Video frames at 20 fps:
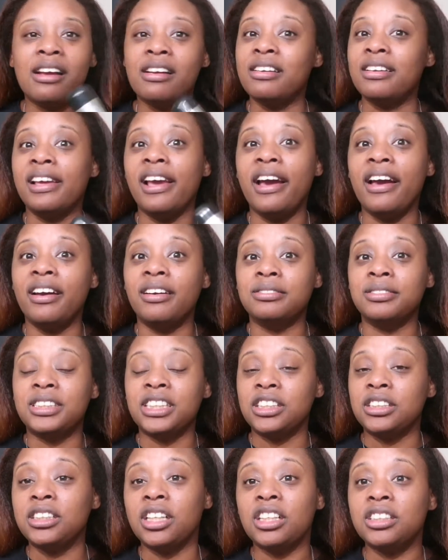yeah,
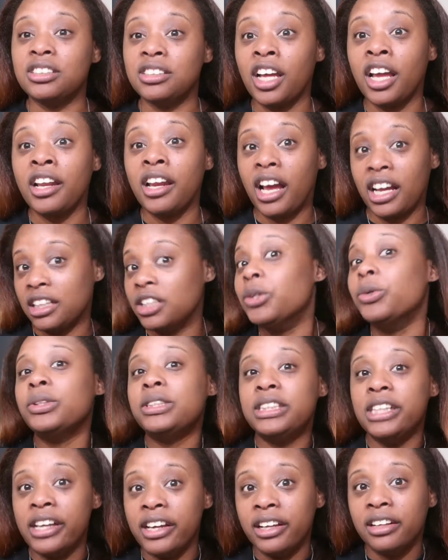to touch, and I
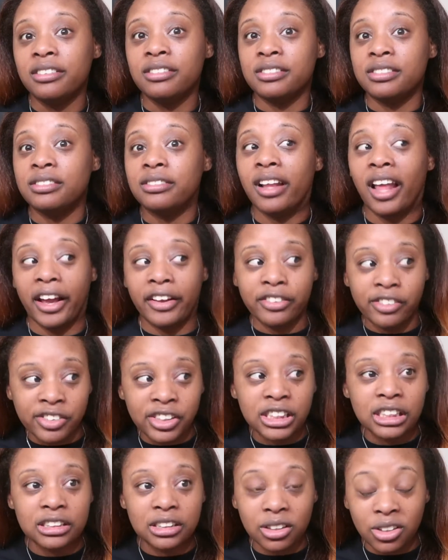used it like three
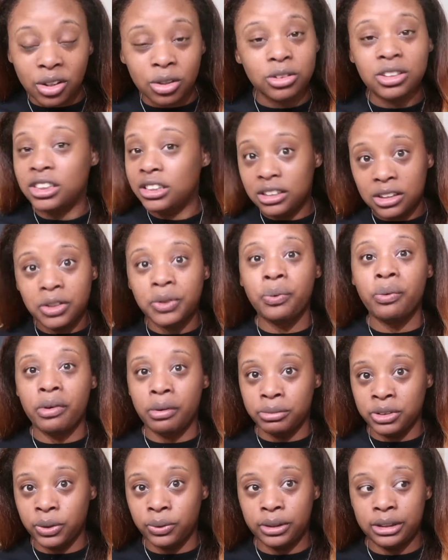years ago just to do what
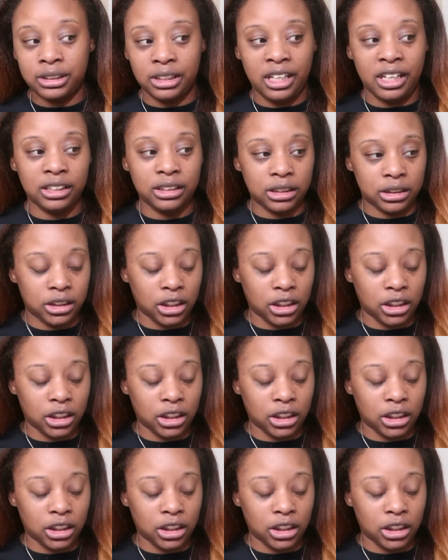I'm doing today, to